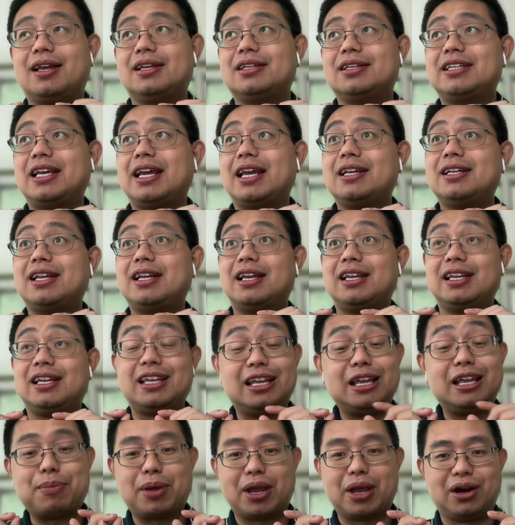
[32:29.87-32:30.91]

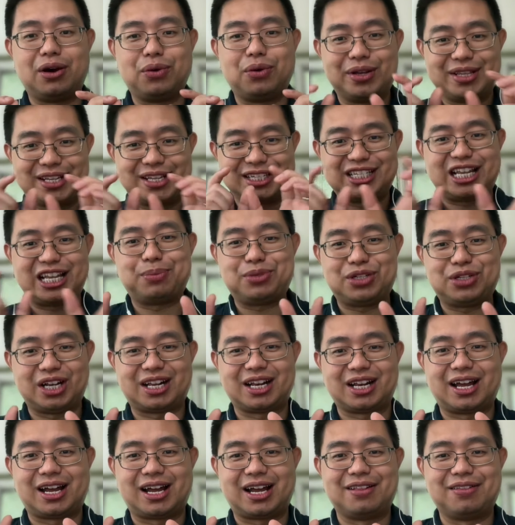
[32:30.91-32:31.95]
email with a subject
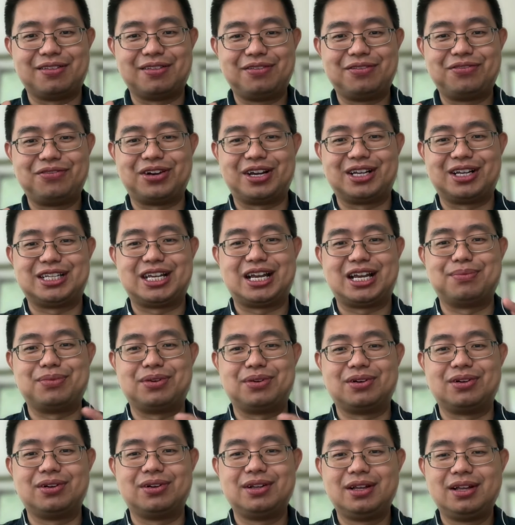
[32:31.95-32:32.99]
line, for
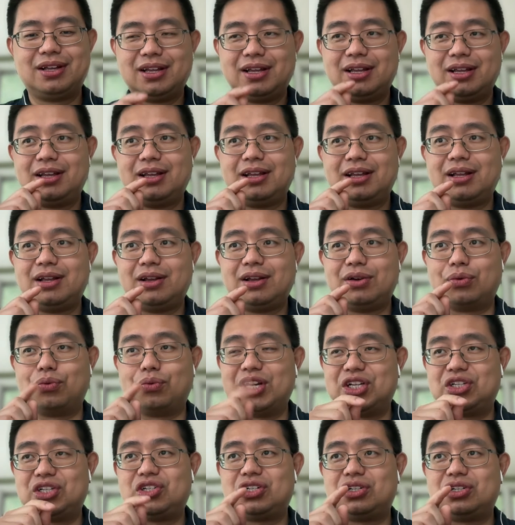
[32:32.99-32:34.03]
example,
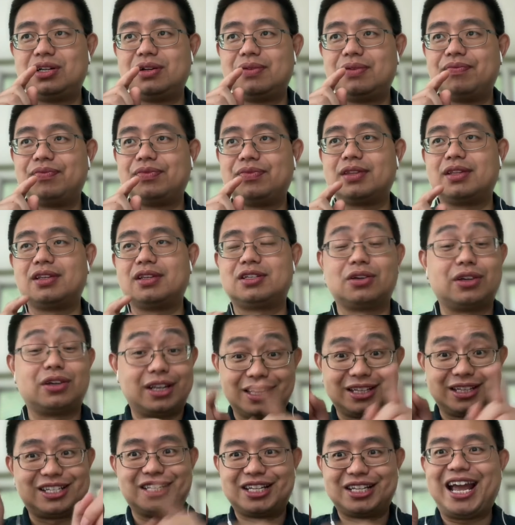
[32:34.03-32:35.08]
which so
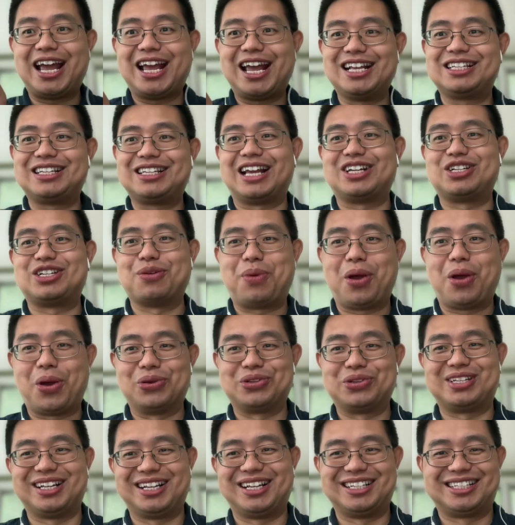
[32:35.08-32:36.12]
today's actually
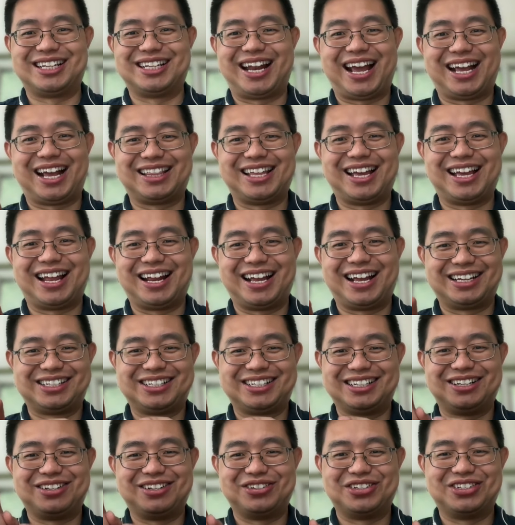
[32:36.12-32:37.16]
post is like that.
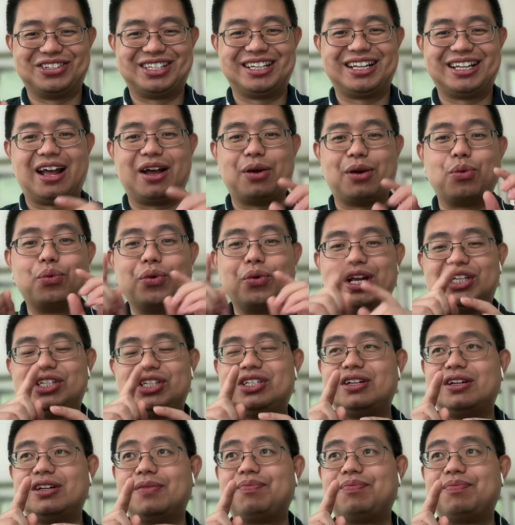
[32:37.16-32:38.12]
Actually, you will see that which